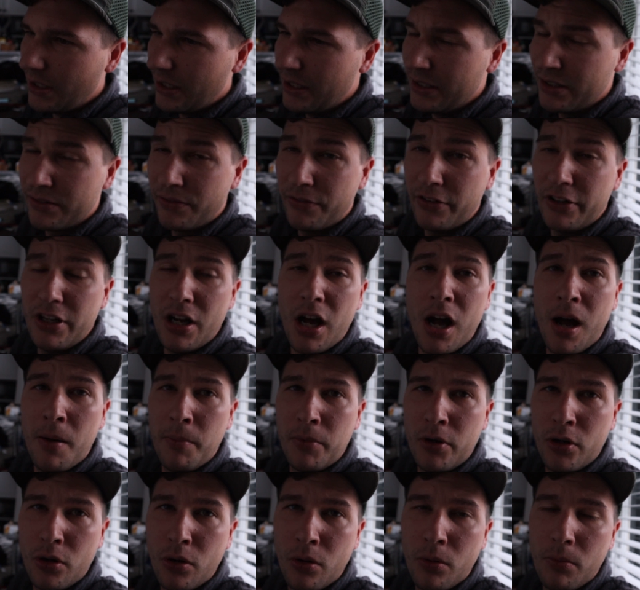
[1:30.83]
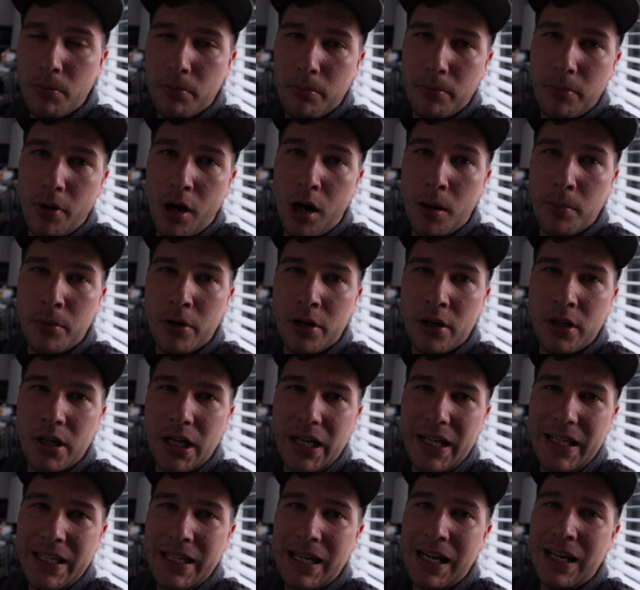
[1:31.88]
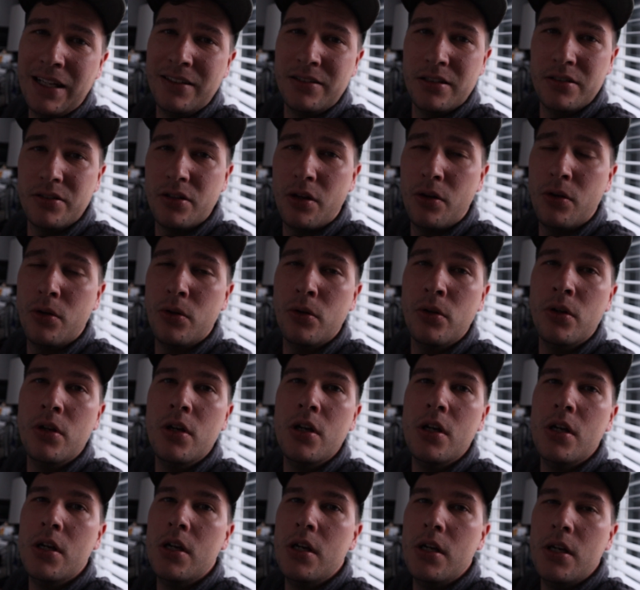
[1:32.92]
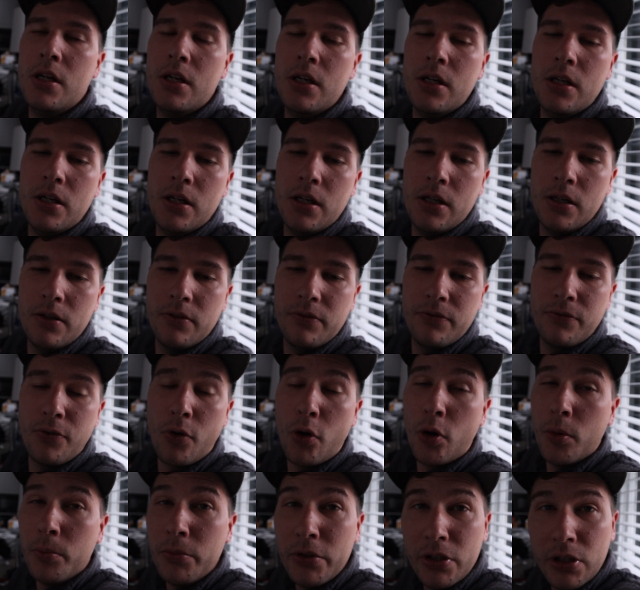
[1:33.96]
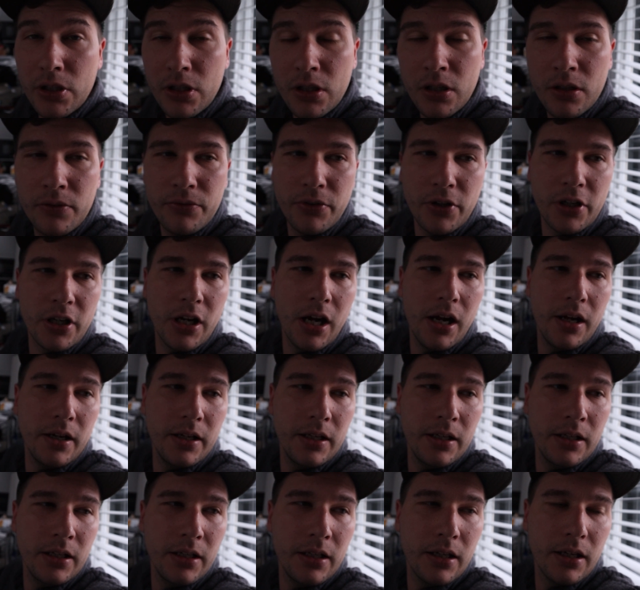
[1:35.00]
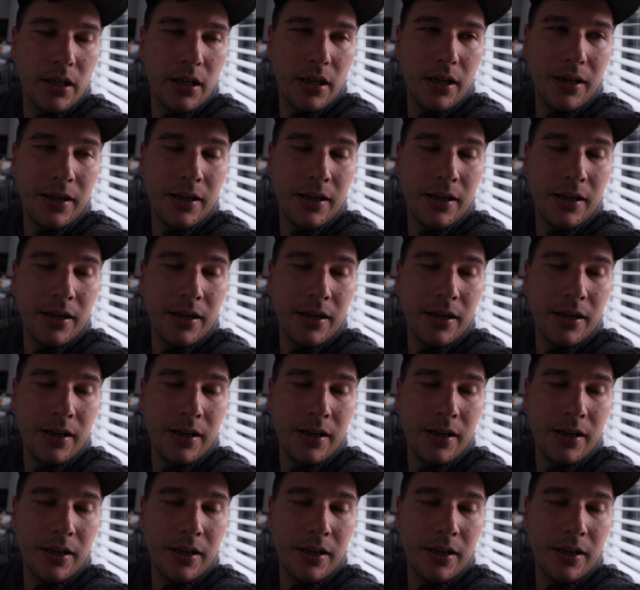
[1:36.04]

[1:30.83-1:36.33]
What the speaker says: He's a phenomenal barber. He has his own formula for cutting.